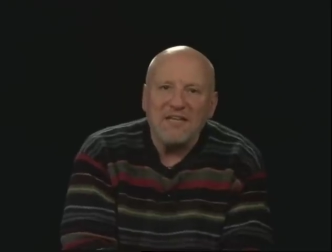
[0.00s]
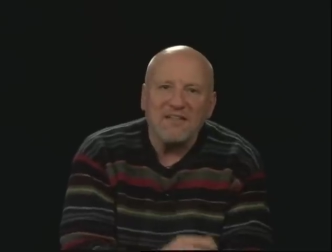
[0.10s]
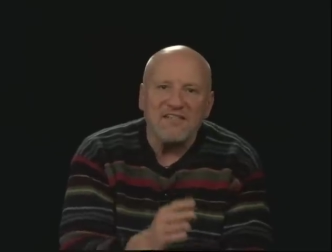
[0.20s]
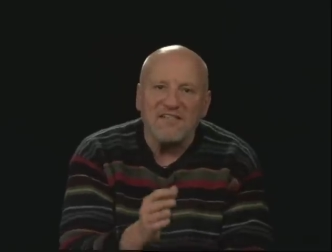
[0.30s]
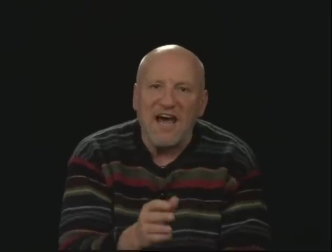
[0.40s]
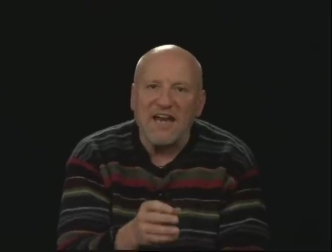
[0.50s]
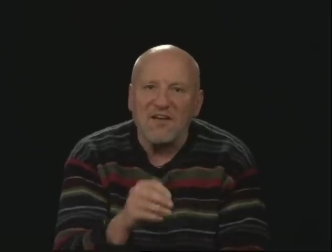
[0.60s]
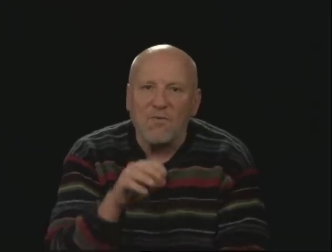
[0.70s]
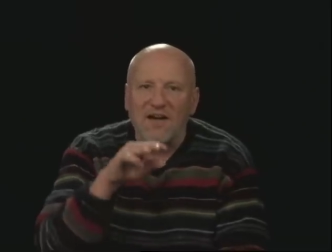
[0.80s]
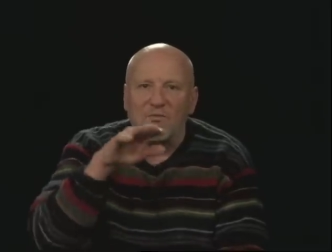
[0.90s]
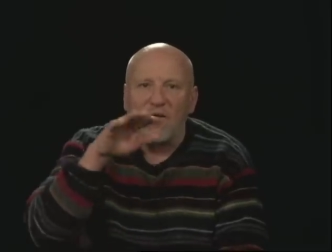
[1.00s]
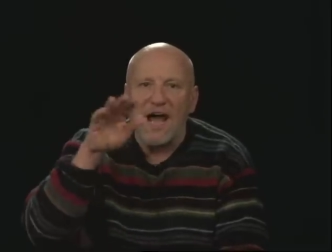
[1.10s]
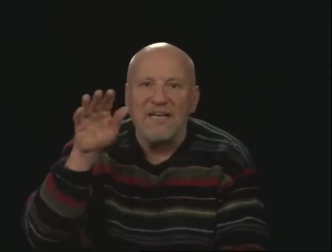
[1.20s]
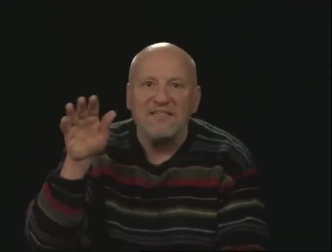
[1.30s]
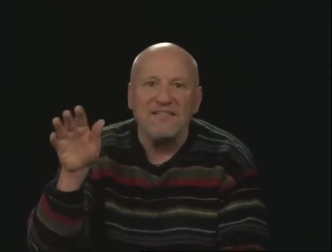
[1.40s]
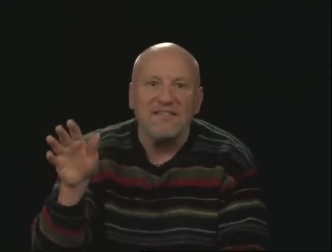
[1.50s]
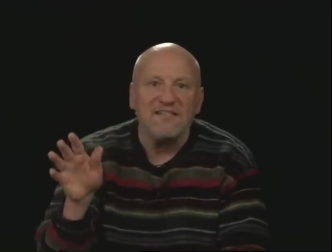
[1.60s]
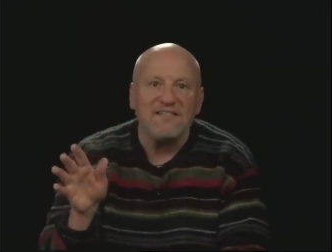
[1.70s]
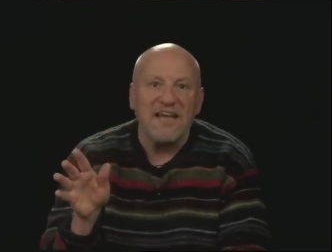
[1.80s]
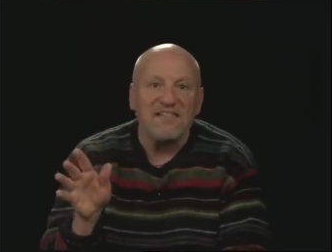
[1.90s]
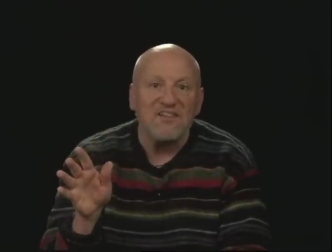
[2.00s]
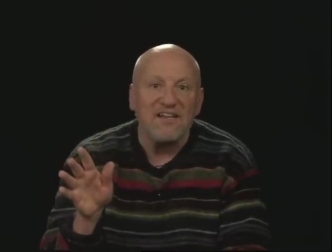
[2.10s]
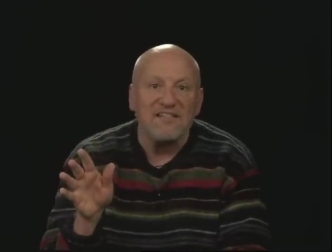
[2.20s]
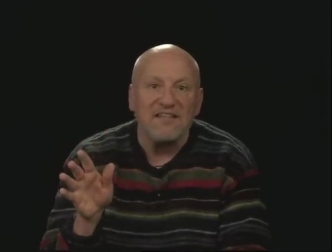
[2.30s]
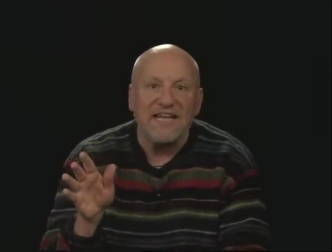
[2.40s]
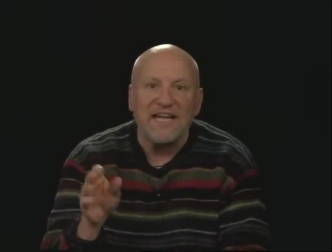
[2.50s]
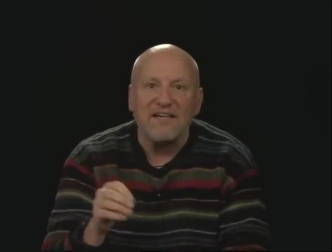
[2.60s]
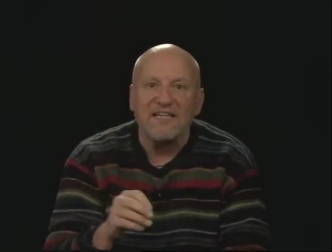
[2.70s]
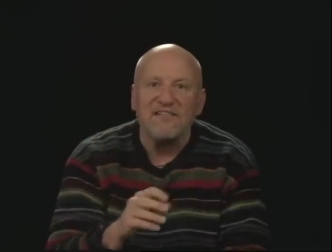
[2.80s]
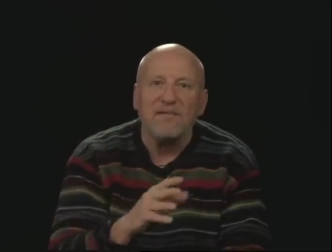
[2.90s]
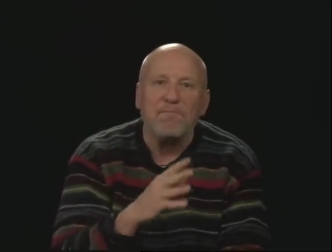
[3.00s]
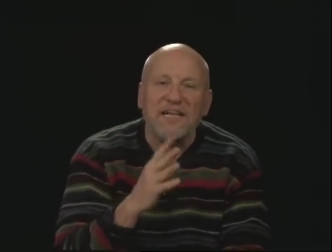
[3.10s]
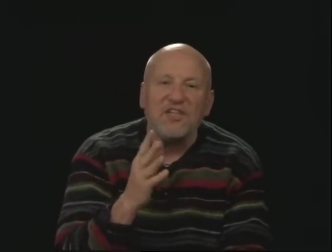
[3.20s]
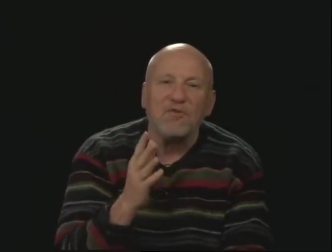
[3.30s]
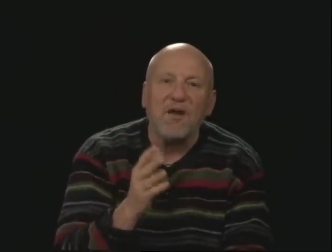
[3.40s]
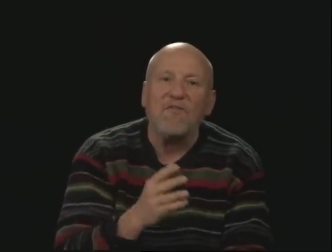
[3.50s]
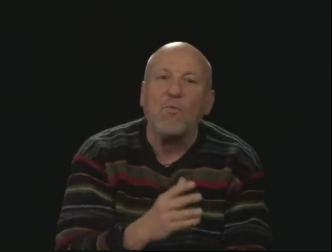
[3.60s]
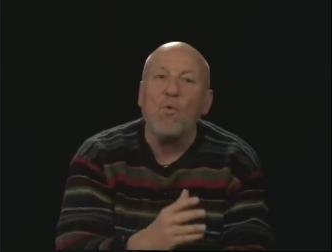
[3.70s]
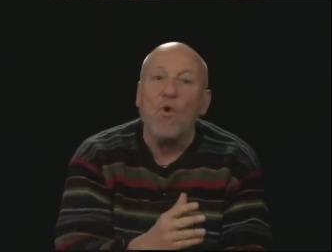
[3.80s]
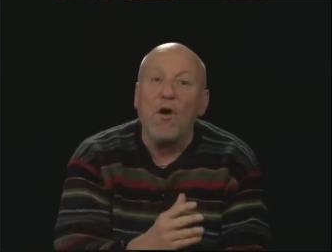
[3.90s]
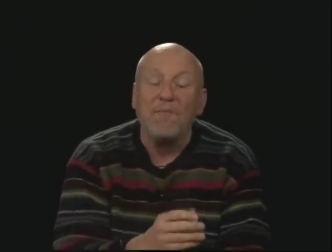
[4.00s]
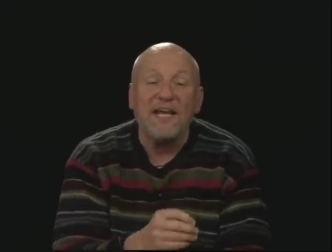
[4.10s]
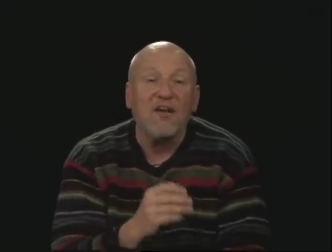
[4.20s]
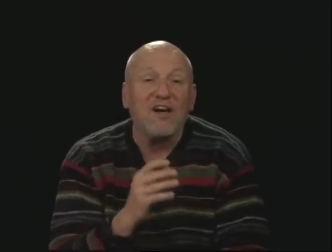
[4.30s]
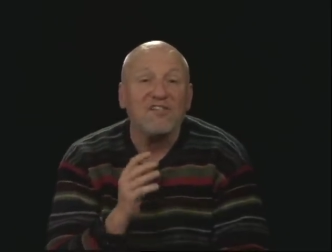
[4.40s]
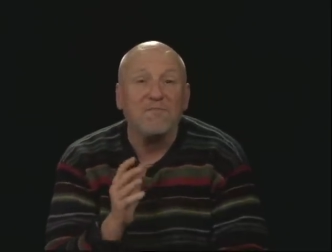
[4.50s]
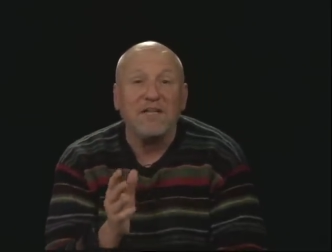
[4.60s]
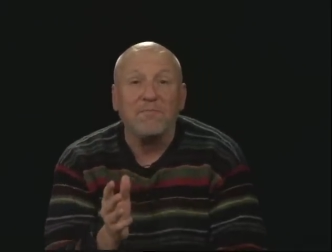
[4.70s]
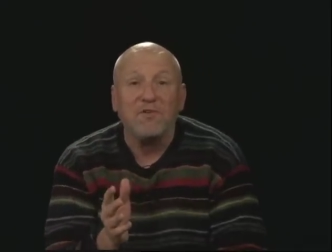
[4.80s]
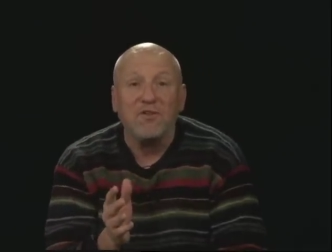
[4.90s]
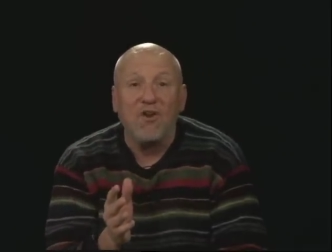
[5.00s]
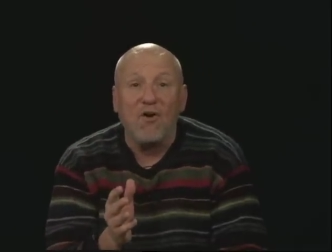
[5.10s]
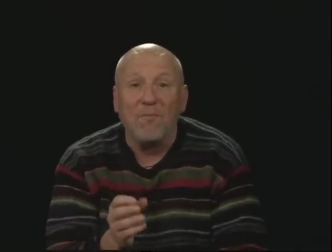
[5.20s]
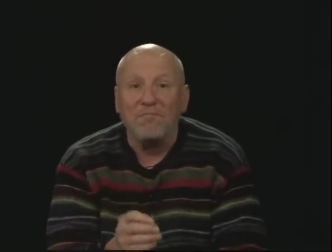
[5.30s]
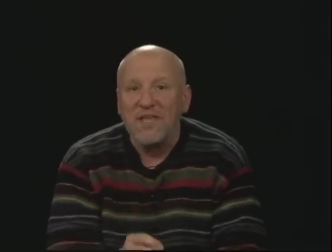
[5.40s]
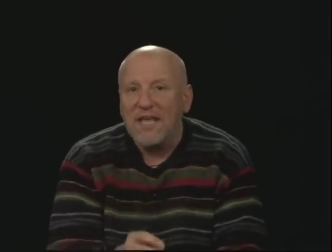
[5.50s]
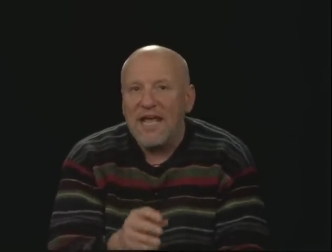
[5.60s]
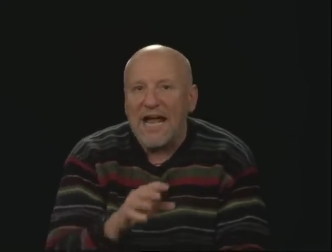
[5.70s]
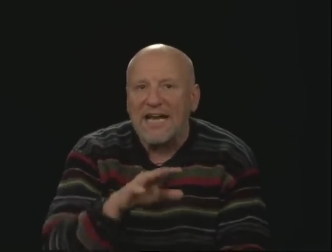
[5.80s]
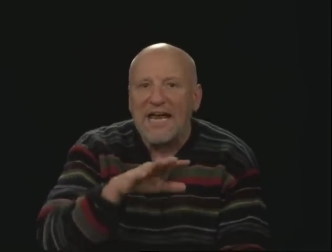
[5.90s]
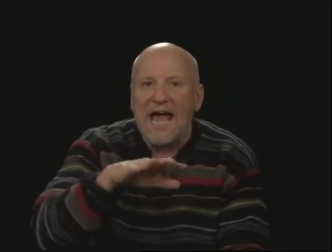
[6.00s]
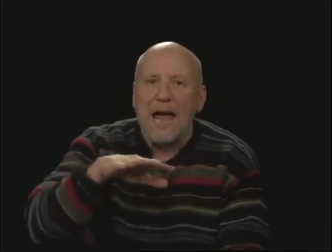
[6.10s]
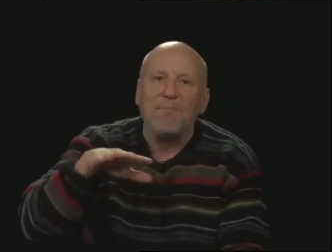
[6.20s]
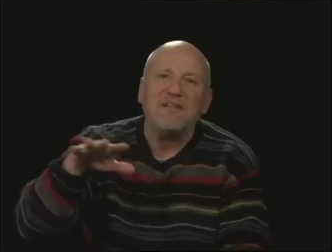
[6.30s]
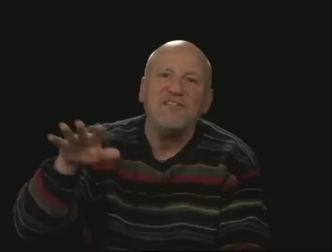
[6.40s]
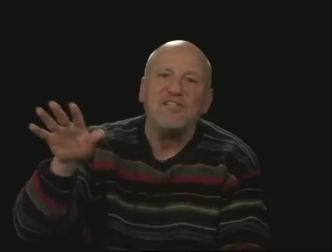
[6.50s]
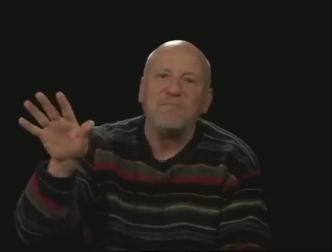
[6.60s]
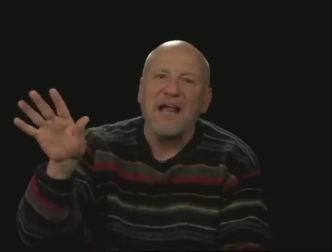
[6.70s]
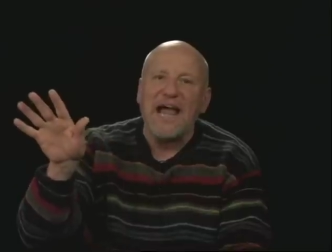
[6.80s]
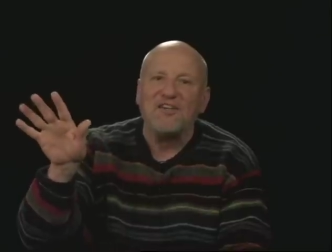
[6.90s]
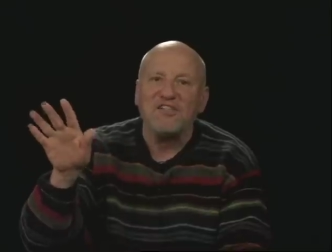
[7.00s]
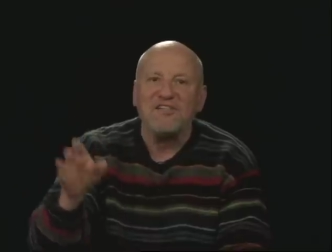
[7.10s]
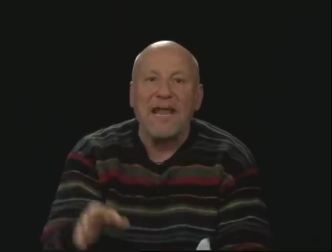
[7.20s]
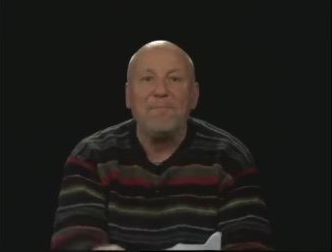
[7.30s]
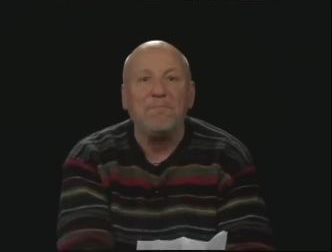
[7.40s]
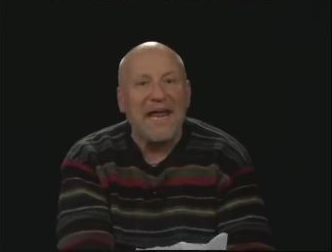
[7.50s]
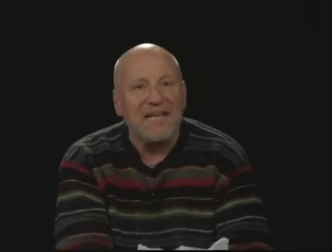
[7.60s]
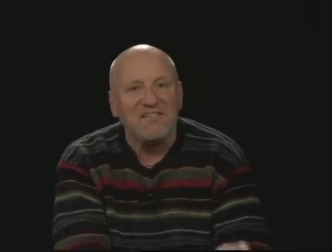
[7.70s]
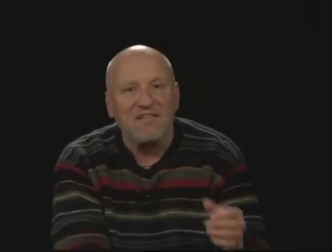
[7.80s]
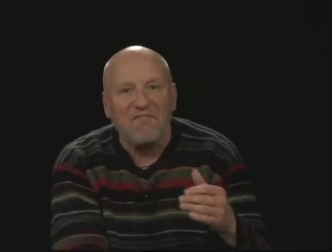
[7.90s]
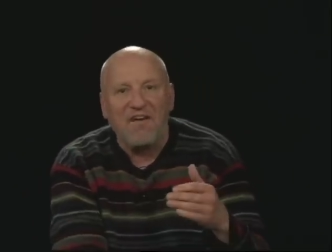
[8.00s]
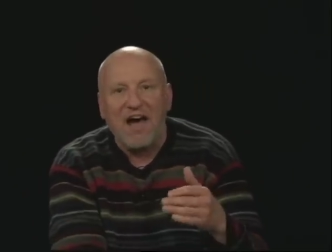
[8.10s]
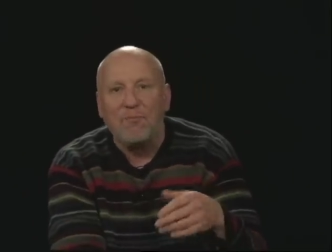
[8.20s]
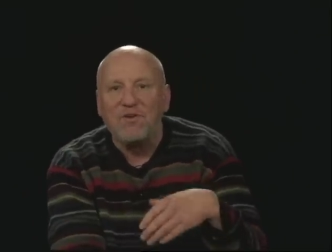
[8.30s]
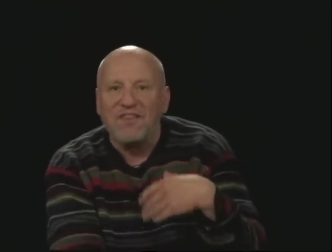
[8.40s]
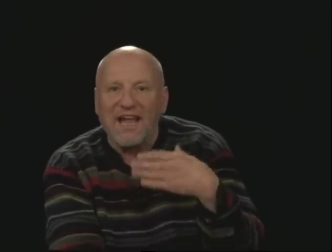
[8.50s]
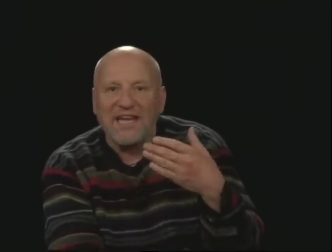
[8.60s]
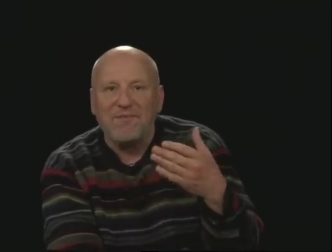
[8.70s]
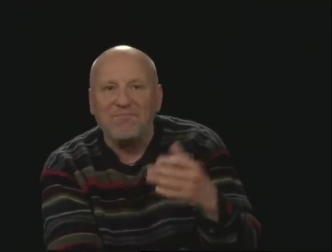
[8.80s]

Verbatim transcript: The sun, when it rises and sets on its land, is the picture of a warm and hospitable globe, and it happily splashes and paints the farm with light.